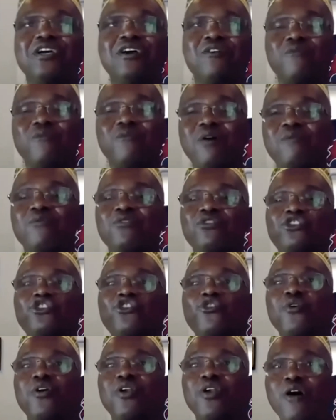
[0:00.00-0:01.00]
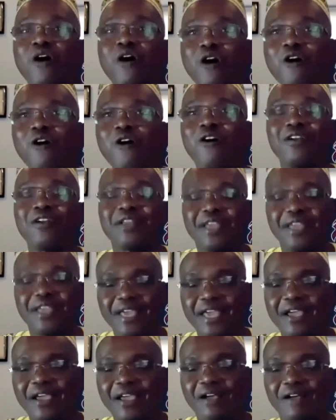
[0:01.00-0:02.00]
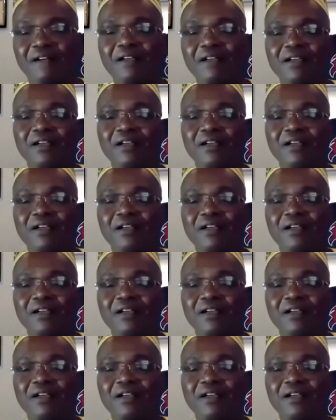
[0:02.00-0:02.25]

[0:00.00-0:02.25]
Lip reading: what was going on here,